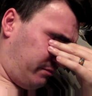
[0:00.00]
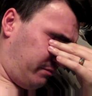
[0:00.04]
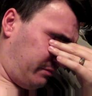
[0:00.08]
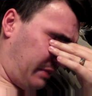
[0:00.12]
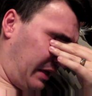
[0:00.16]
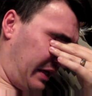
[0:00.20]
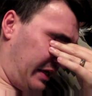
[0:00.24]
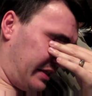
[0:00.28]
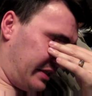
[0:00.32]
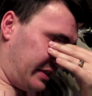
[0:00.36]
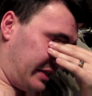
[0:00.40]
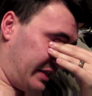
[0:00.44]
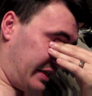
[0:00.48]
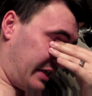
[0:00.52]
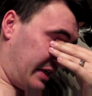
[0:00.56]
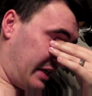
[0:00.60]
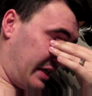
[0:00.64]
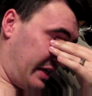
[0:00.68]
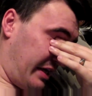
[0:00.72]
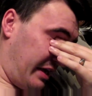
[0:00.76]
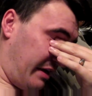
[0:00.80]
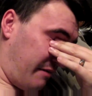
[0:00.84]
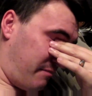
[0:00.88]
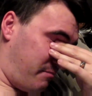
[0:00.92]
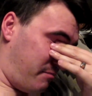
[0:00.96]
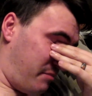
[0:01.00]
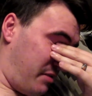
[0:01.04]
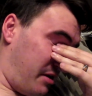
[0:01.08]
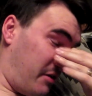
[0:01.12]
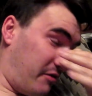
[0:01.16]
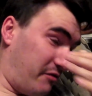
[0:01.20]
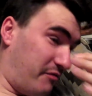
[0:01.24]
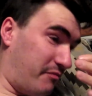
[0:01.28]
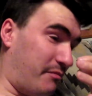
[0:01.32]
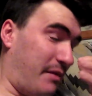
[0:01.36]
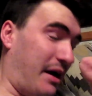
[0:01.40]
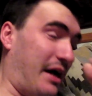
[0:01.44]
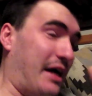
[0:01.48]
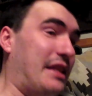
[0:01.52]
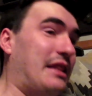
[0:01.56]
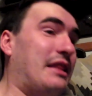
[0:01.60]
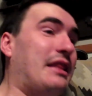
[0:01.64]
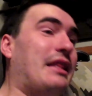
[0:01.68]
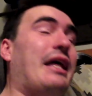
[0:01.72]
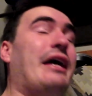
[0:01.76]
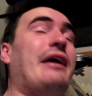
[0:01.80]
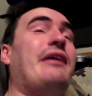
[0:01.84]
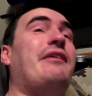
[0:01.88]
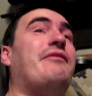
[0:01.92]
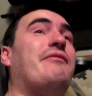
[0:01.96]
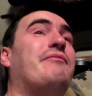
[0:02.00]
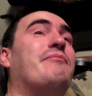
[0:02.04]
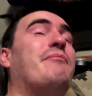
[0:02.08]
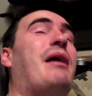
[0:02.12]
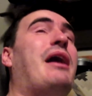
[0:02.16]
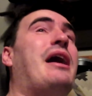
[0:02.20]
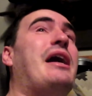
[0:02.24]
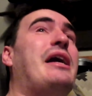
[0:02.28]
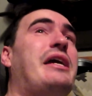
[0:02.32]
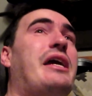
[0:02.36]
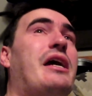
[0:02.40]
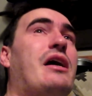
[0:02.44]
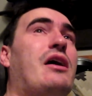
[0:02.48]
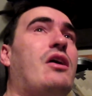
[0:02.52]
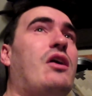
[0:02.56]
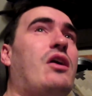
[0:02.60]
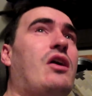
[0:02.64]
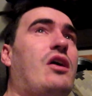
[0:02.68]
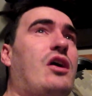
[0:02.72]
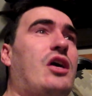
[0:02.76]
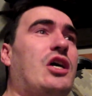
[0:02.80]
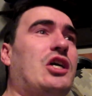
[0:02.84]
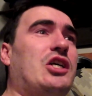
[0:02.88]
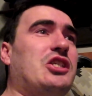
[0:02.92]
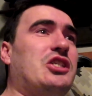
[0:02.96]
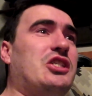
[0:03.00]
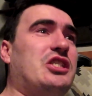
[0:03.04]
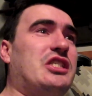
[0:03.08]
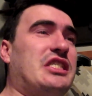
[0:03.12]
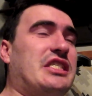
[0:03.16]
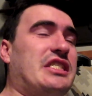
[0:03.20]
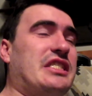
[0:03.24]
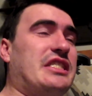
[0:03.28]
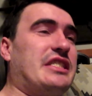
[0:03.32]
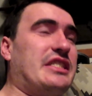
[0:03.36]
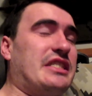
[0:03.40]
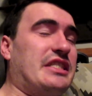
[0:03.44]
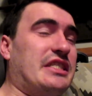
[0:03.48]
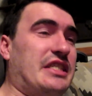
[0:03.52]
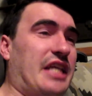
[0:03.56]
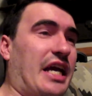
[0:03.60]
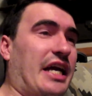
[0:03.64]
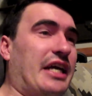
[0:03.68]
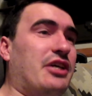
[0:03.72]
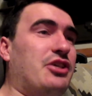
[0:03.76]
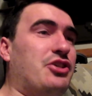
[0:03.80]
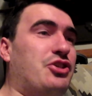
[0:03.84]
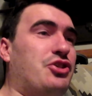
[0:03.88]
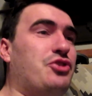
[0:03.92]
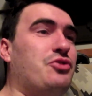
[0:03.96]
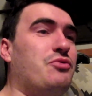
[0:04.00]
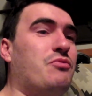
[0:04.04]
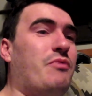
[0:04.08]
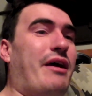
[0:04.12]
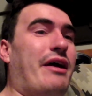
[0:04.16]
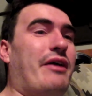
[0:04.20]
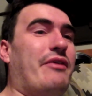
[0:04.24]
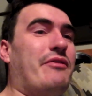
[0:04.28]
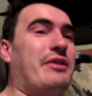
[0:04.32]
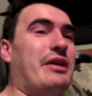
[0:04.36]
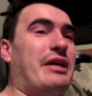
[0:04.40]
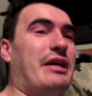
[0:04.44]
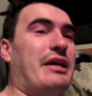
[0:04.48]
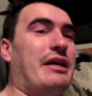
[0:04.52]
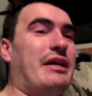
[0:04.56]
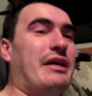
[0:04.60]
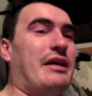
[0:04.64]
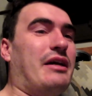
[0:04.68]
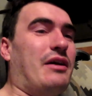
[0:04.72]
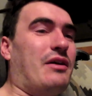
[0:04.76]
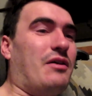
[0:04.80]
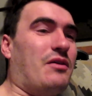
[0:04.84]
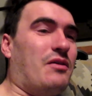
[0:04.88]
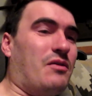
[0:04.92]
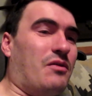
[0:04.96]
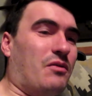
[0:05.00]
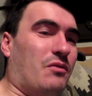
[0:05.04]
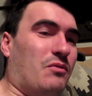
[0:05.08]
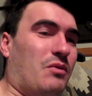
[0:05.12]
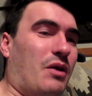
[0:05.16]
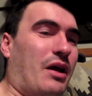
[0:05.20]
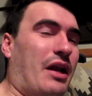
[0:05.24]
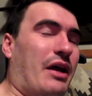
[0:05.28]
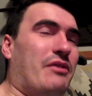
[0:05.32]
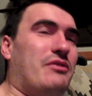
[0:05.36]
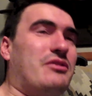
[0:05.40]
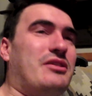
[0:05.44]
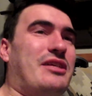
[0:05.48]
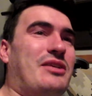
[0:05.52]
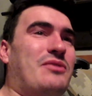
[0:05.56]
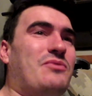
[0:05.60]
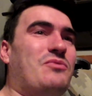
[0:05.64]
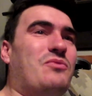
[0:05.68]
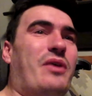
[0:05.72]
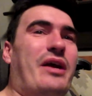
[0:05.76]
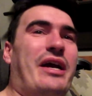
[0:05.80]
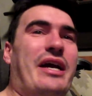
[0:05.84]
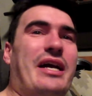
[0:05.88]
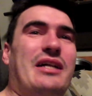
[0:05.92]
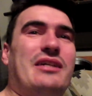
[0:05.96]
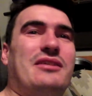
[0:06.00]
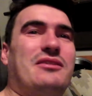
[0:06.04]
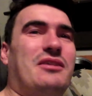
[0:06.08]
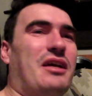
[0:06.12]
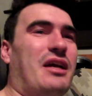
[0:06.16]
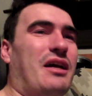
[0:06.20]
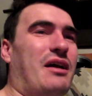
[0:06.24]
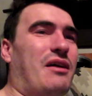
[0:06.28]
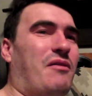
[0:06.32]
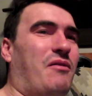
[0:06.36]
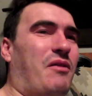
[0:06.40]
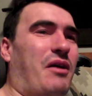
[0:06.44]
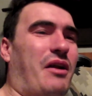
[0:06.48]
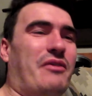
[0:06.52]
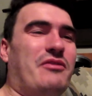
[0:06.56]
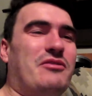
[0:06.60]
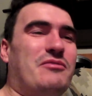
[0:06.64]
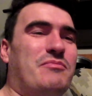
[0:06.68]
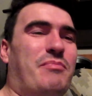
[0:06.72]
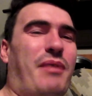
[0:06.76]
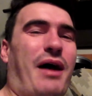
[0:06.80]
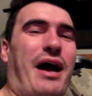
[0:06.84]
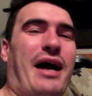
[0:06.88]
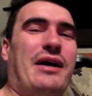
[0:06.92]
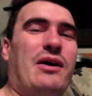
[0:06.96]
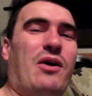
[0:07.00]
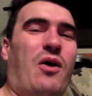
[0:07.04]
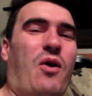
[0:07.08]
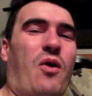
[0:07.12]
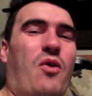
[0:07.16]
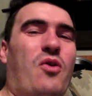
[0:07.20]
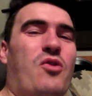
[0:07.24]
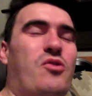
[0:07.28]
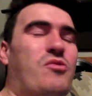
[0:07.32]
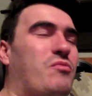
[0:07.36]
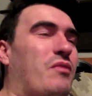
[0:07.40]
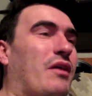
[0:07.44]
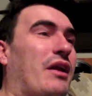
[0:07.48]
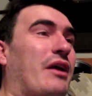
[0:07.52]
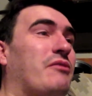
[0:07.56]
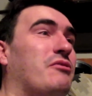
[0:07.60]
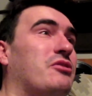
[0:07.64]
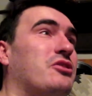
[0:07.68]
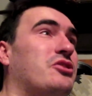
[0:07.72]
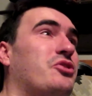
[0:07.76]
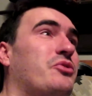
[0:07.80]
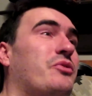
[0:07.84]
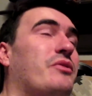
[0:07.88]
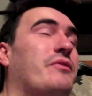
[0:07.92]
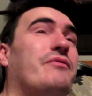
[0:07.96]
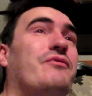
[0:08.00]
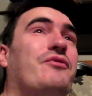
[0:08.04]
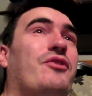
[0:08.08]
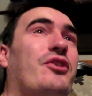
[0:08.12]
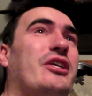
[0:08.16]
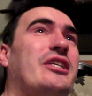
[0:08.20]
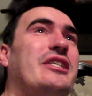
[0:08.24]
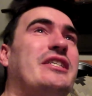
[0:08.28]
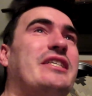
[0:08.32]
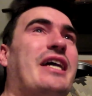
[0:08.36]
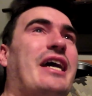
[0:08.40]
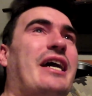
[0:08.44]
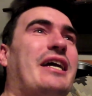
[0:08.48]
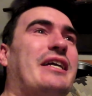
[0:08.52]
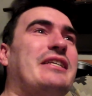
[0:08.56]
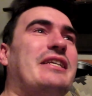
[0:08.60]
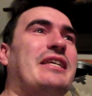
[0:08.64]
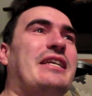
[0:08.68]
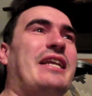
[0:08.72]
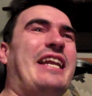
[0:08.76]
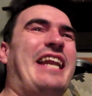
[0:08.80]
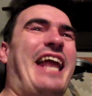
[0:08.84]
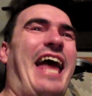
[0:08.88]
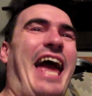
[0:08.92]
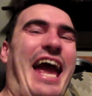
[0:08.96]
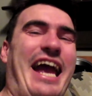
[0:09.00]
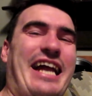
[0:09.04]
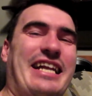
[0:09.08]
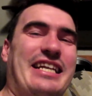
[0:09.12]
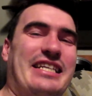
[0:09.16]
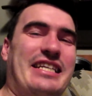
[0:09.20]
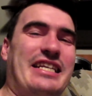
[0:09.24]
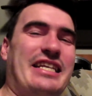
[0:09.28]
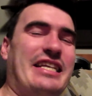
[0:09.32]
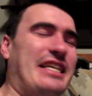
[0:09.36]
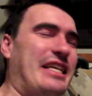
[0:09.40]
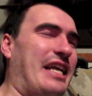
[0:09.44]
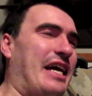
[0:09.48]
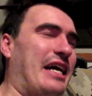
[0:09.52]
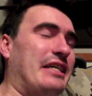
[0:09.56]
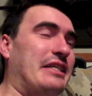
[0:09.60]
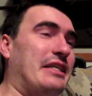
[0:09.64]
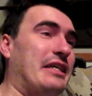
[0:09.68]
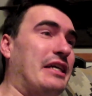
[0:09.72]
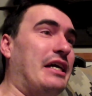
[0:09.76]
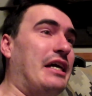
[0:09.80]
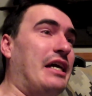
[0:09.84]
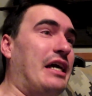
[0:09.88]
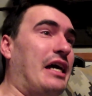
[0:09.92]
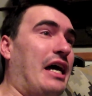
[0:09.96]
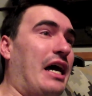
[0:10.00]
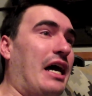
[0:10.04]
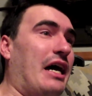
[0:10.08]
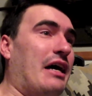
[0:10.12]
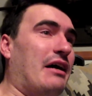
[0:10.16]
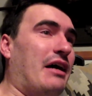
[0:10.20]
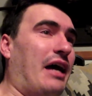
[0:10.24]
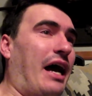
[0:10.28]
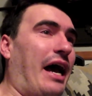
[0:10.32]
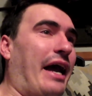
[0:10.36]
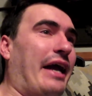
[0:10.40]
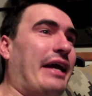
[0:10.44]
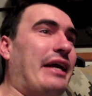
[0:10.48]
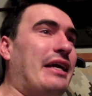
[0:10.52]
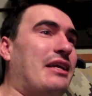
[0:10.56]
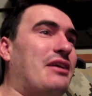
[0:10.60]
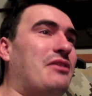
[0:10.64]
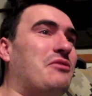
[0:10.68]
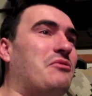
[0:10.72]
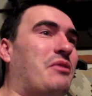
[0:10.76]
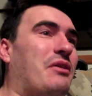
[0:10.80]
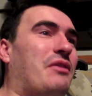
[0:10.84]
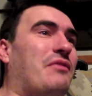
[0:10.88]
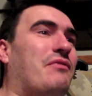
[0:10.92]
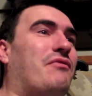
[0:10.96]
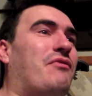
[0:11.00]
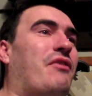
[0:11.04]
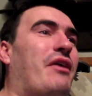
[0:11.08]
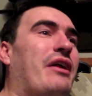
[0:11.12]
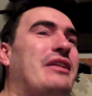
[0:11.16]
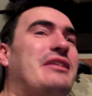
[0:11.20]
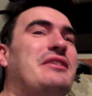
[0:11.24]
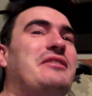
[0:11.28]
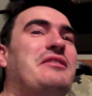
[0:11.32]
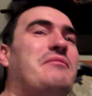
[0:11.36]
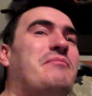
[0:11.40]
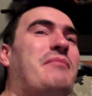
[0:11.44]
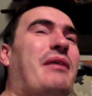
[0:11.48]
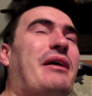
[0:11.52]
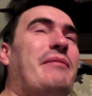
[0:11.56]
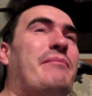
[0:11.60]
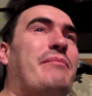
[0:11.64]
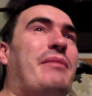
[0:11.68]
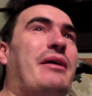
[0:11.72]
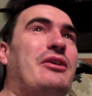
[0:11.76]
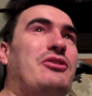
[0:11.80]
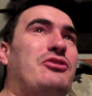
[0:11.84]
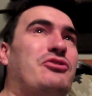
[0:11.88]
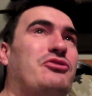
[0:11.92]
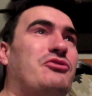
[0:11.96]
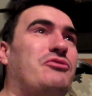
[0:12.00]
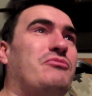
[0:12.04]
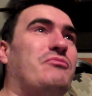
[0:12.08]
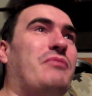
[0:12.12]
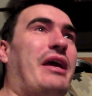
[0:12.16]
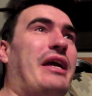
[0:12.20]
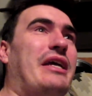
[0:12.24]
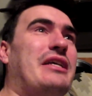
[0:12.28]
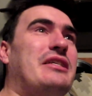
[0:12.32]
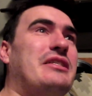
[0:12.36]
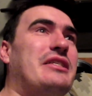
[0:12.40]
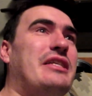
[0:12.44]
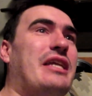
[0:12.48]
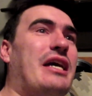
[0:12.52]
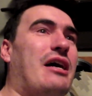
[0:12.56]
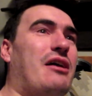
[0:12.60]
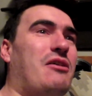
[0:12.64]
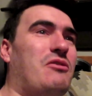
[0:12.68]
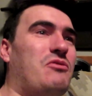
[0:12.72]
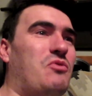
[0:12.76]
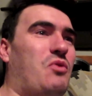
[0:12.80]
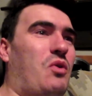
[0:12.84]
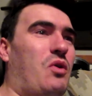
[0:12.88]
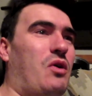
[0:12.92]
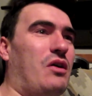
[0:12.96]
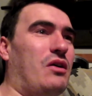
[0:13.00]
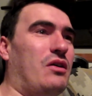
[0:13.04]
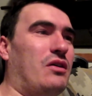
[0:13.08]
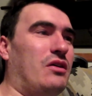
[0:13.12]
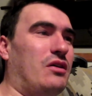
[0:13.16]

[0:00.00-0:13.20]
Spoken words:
basically a bit of my life, my sanctuary when I was in Wales, when I was back home, when I was doing voice acting and editing and hanging out with friends in my bedroom is now